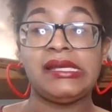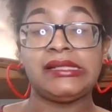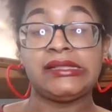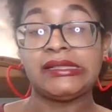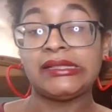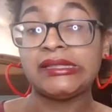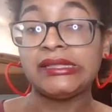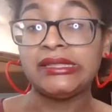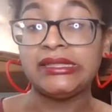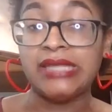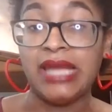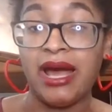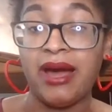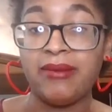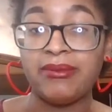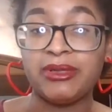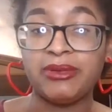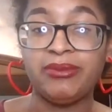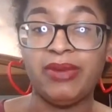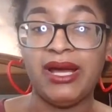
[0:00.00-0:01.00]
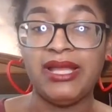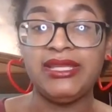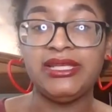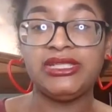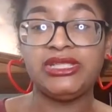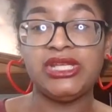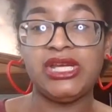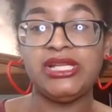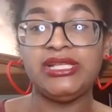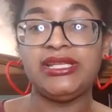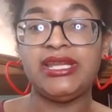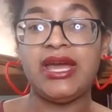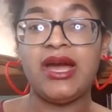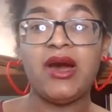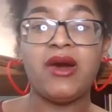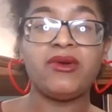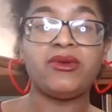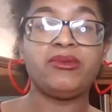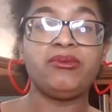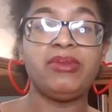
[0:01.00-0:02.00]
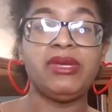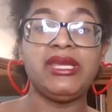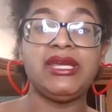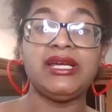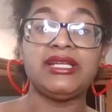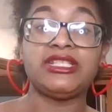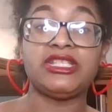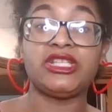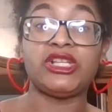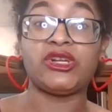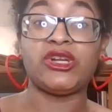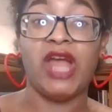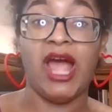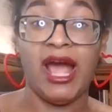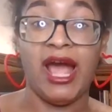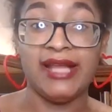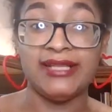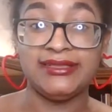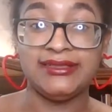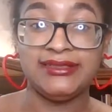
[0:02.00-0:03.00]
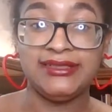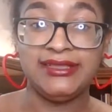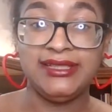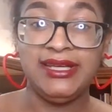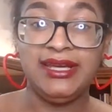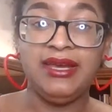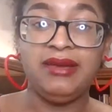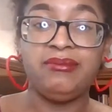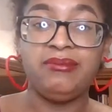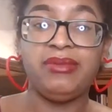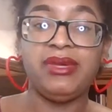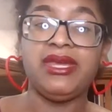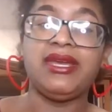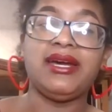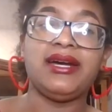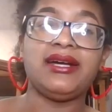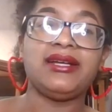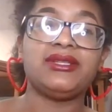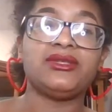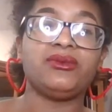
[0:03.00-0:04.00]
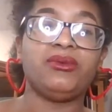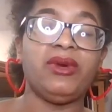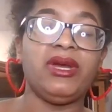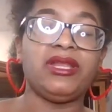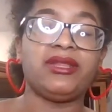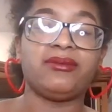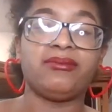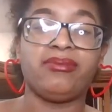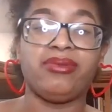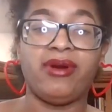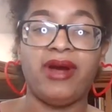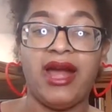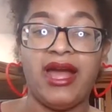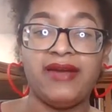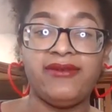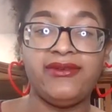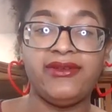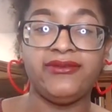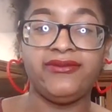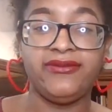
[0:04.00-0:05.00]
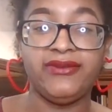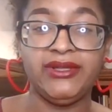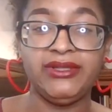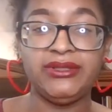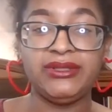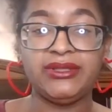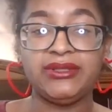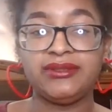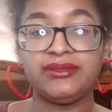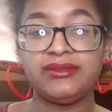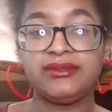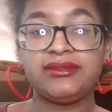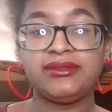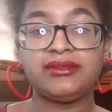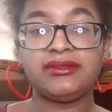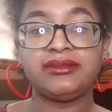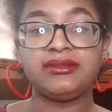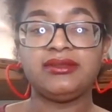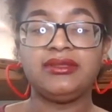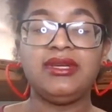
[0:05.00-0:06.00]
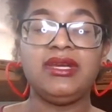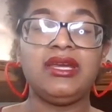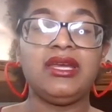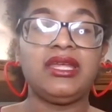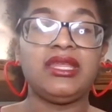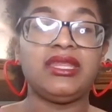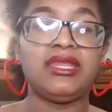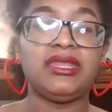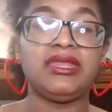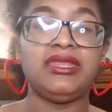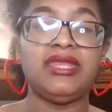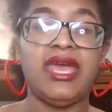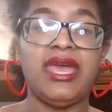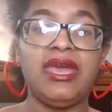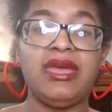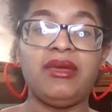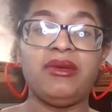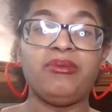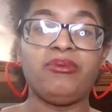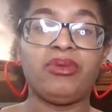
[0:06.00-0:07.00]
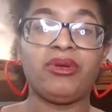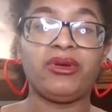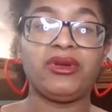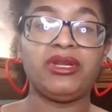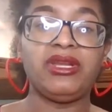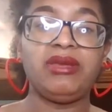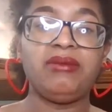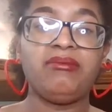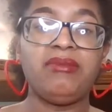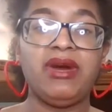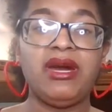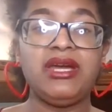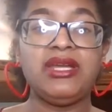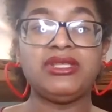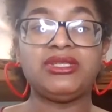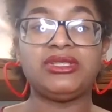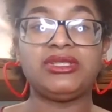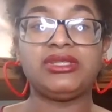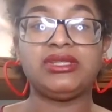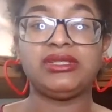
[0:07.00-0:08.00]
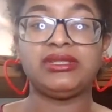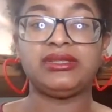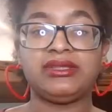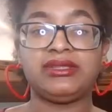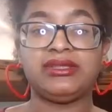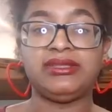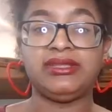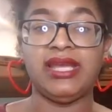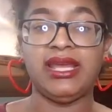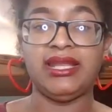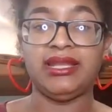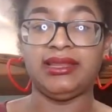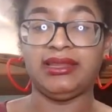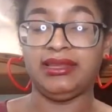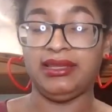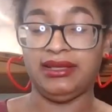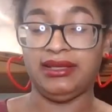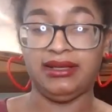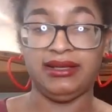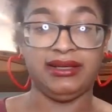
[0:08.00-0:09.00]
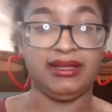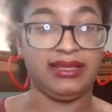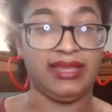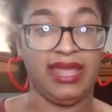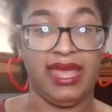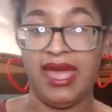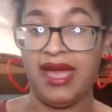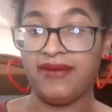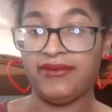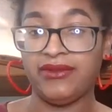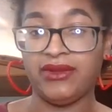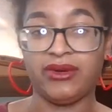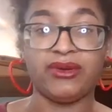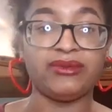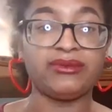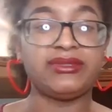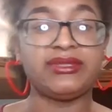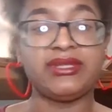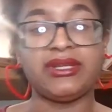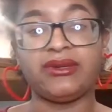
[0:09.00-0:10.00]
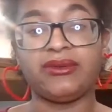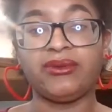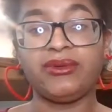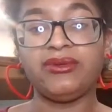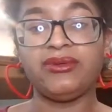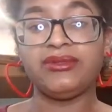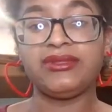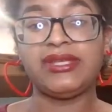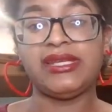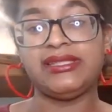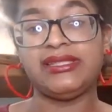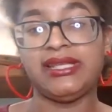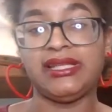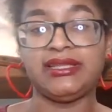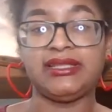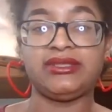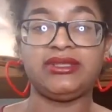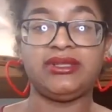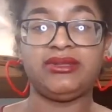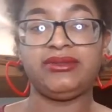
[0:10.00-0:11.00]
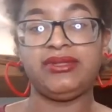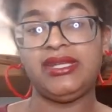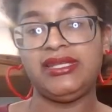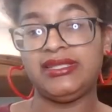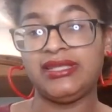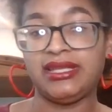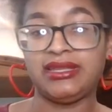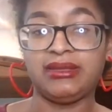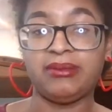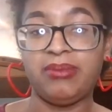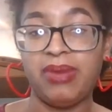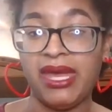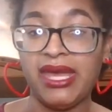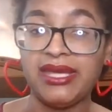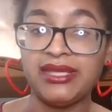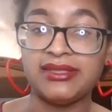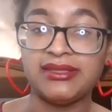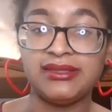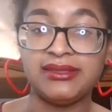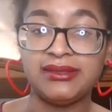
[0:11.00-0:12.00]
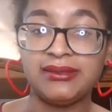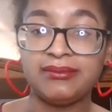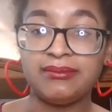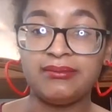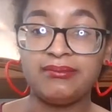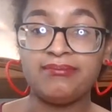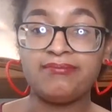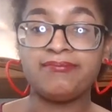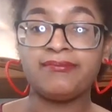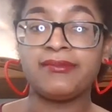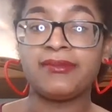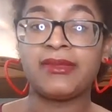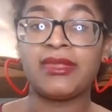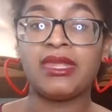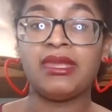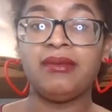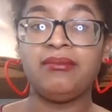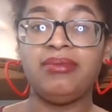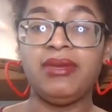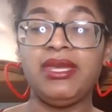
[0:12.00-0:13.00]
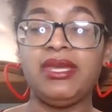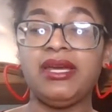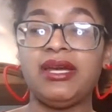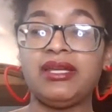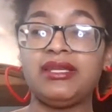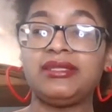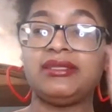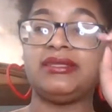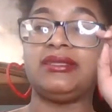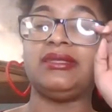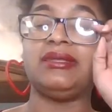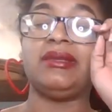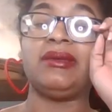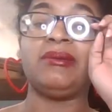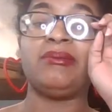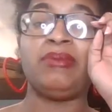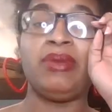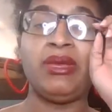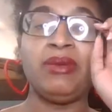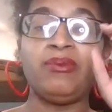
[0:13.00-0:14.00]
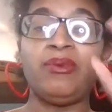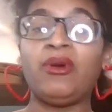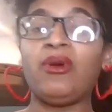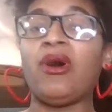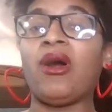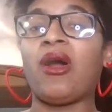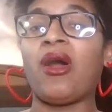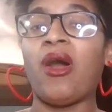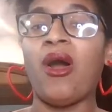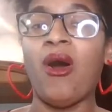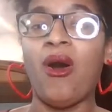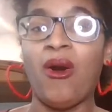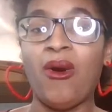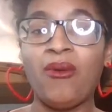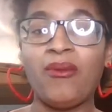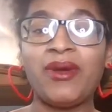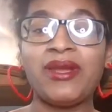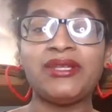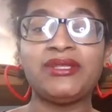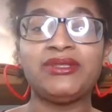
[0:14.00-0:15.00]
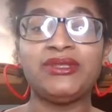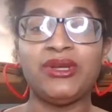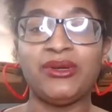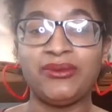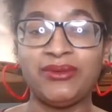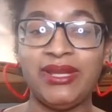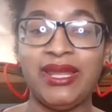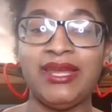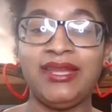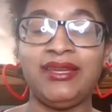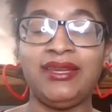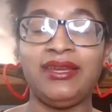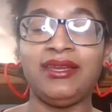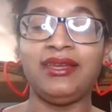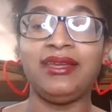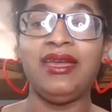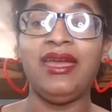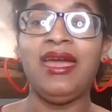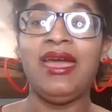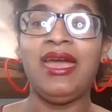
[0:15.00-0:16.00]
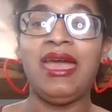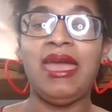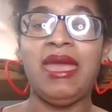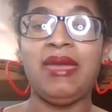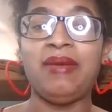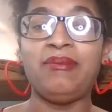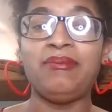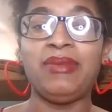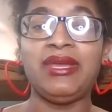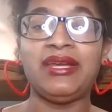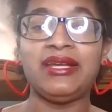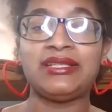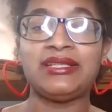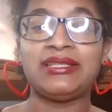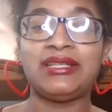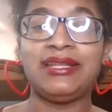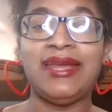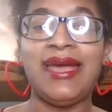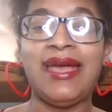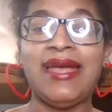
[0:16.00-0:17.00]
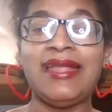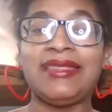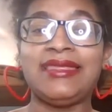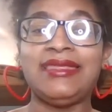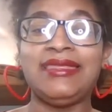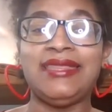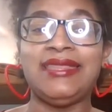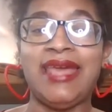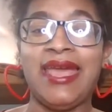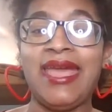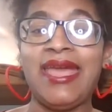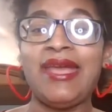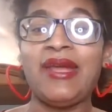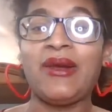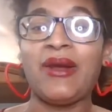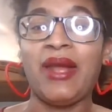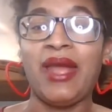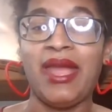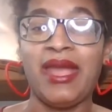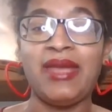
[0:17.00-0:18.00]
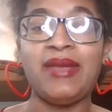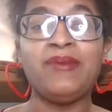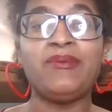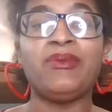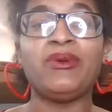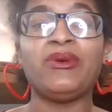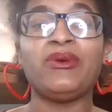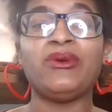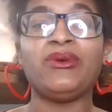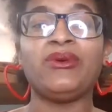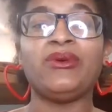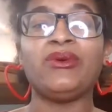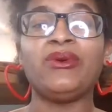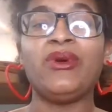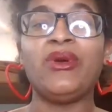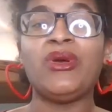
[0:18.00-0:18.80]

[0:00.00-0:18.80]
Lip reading: stopped by the shutdown, because they're not. Because with private funders, They pretty much they have their own set of rules. They set the tone, they set the pace because people are always donating. And because of that, they are able